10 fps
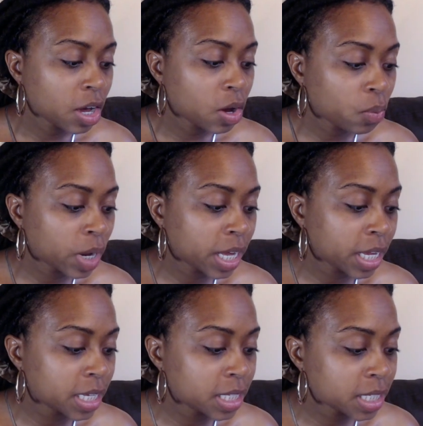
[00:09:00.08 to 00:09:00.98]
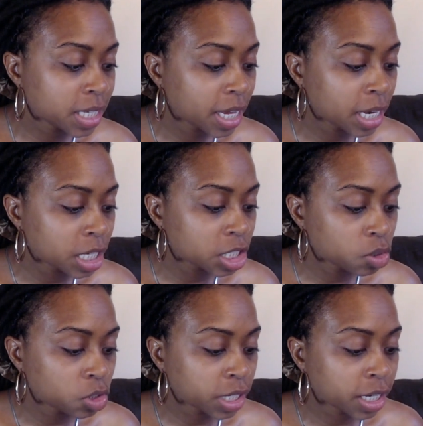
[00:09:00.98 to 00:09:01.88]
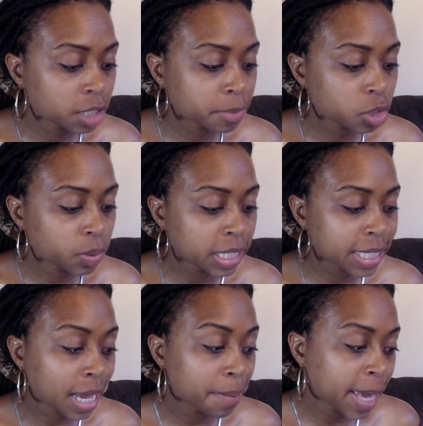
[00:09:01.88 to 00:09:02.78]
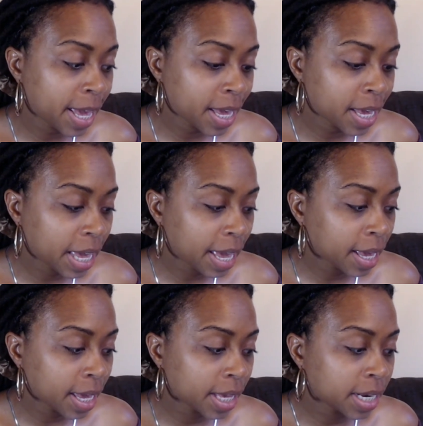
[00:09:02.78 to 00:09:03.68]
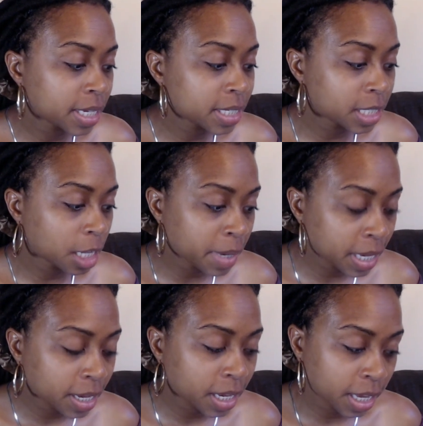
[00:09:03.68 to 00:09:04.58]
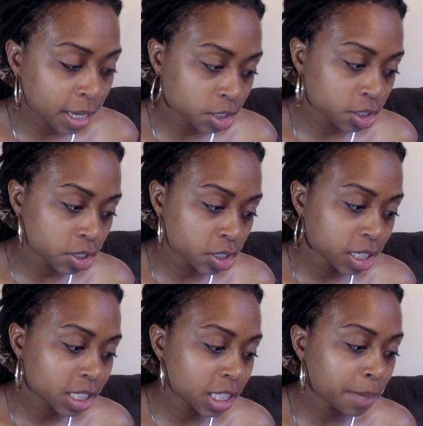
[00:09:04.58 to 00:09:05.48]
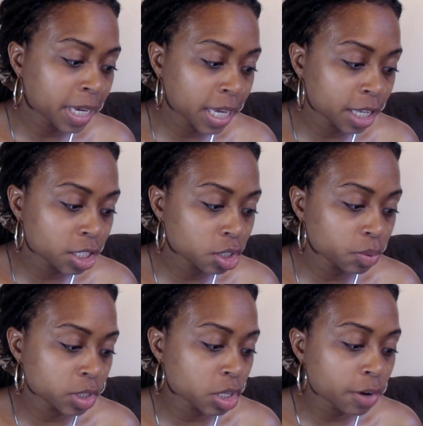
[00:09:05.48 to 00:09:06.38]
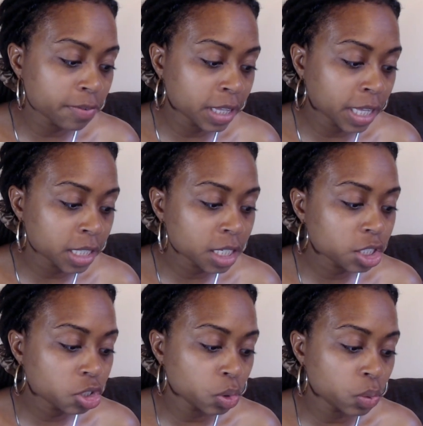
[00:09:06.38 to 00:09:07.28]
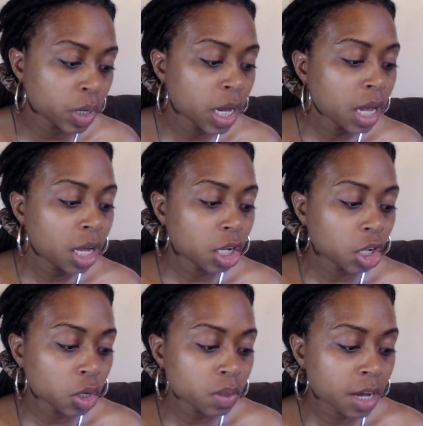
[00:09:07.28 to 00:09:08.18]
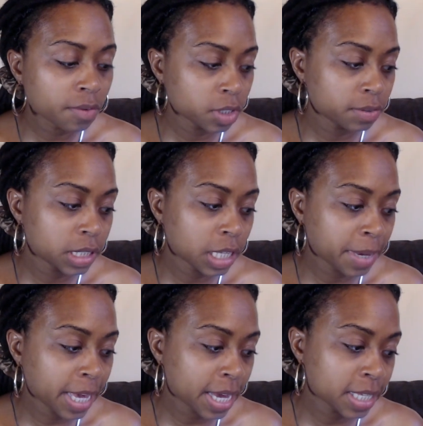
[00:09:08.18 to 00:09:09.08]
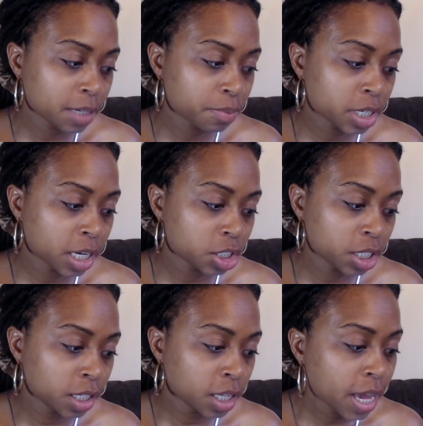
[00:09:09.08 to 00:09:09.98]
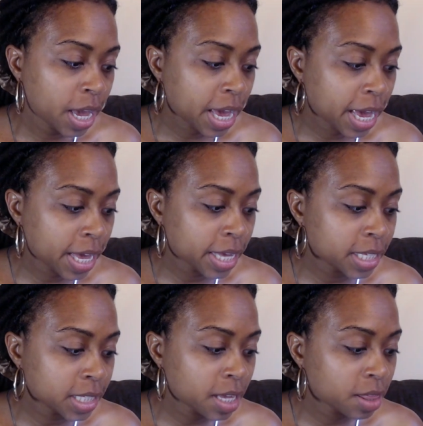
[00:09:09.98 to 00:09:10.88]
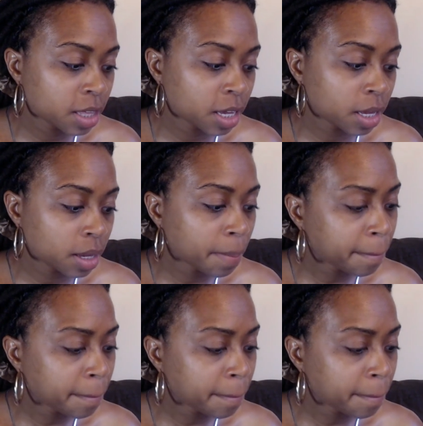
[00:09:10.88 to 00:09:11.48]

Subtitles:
was an association between type A and stomach cancer. Stomach cancer was often linked to low levels of stomach acid production as the